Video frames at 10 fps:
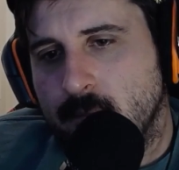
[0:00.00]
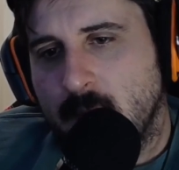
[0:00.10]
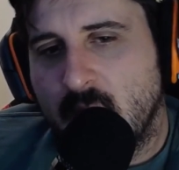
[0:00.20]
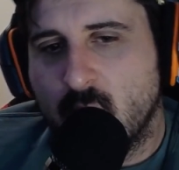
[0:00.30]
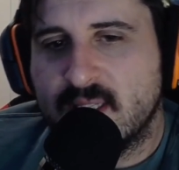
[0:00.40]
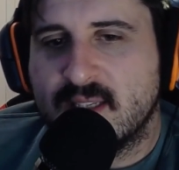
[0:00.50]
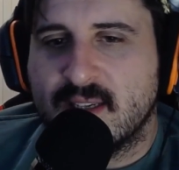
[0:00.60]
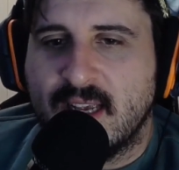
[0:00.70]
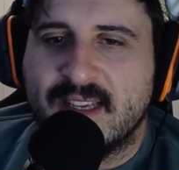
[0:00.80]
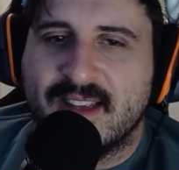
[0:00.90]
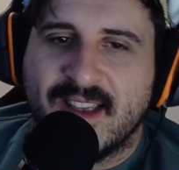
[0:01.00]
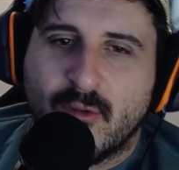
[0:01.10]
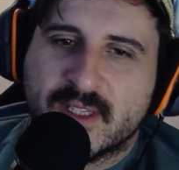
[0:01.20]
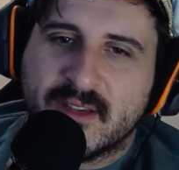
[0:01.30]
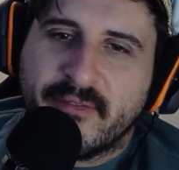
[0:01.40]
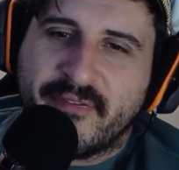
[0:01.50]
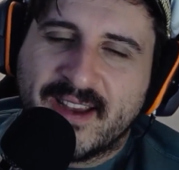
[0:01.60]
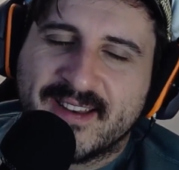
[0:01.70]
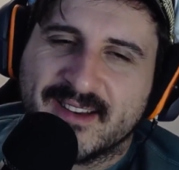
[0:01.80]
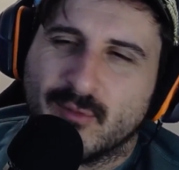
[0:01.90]
It was
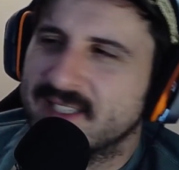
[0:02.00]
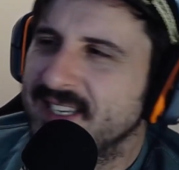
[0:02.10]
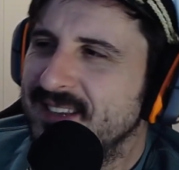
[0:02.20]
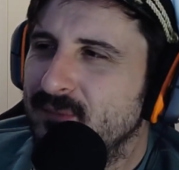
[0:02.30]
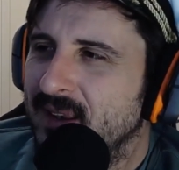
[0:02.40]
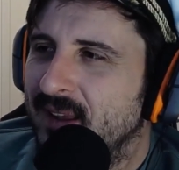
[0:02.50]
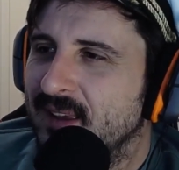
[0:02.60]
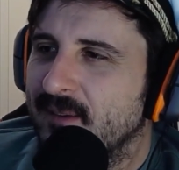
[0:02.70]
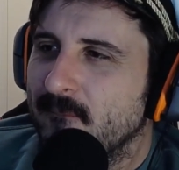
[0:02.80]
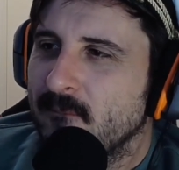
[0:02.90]
infected, was he? But like...